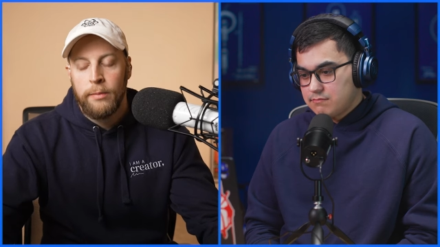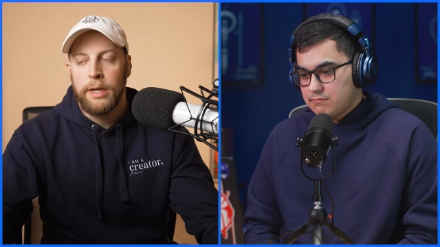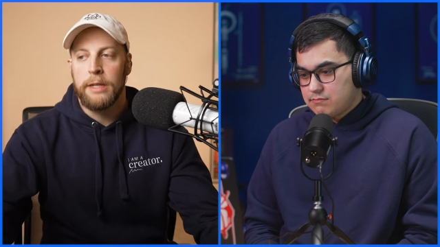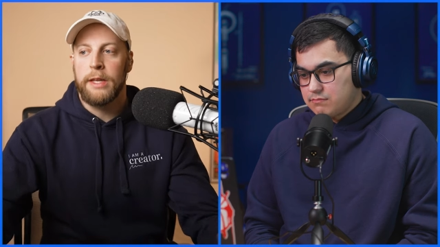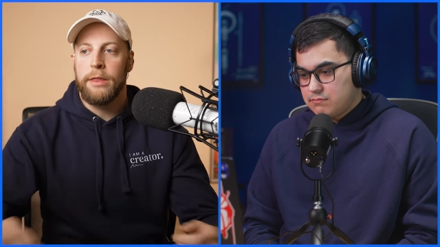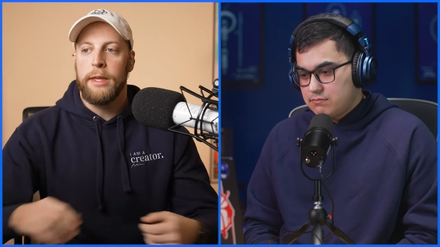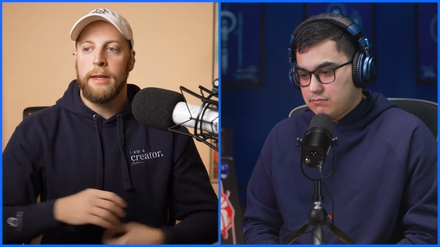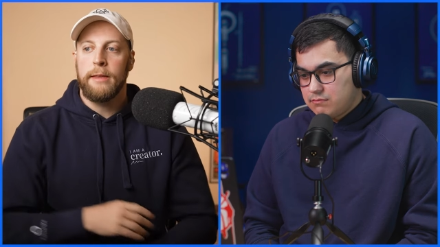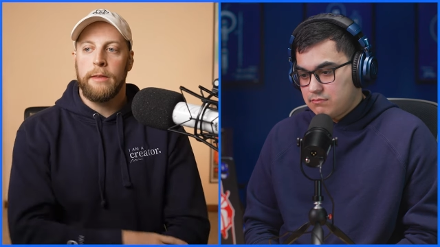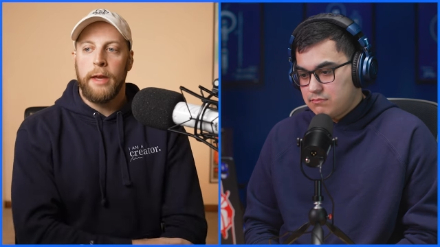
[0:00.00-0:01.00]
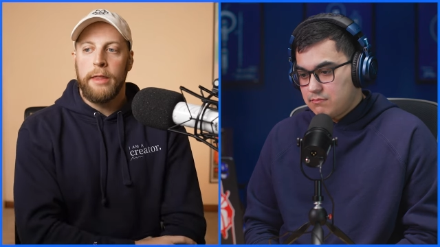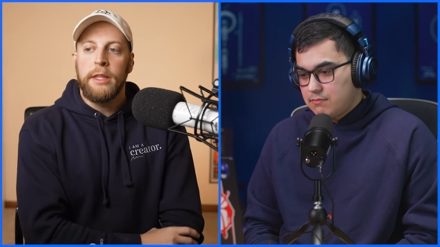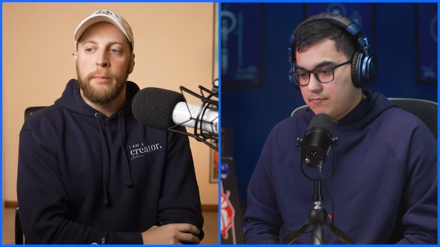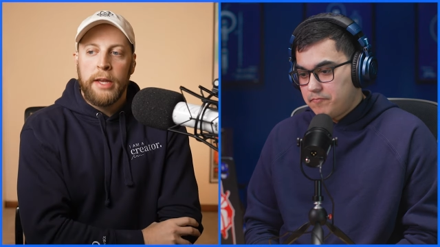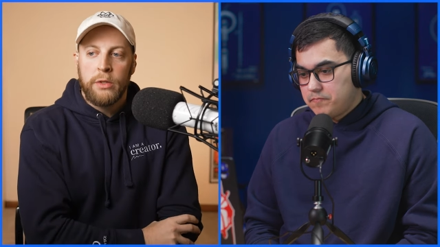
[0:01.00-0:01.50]
Speaker 1: Because I think I
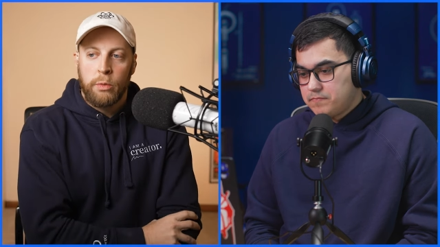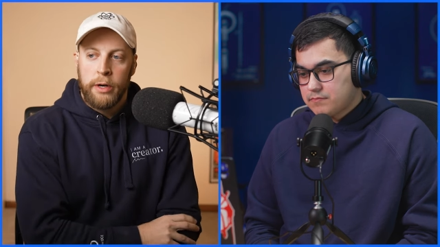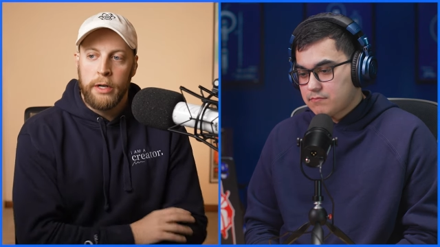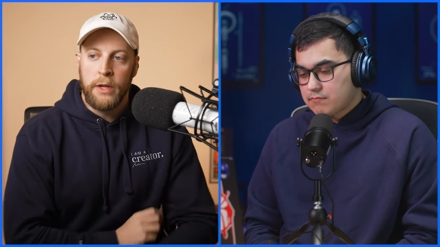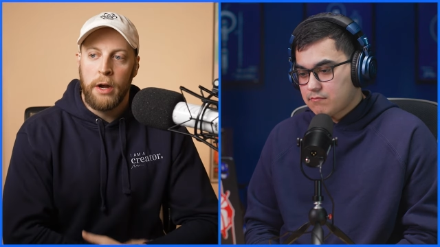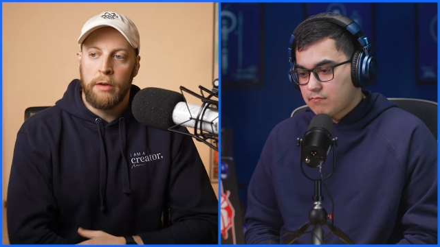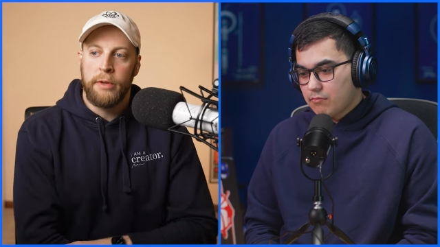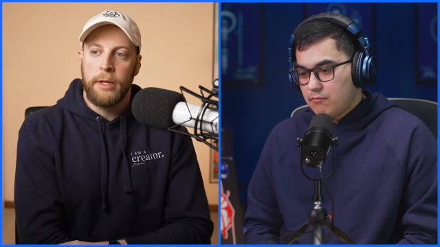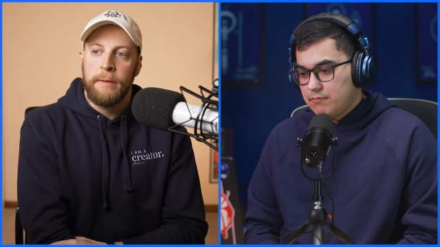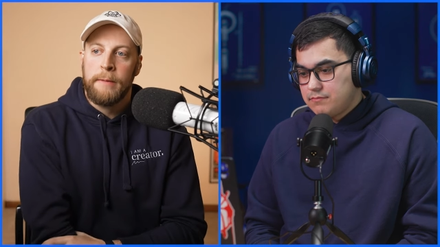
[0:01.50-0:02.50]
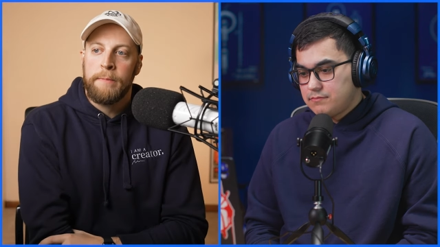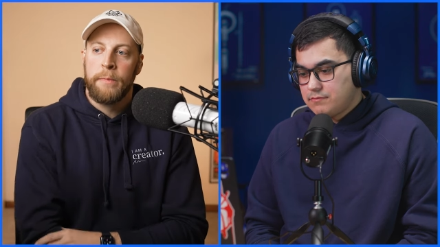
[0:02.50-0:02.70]
think the best work is often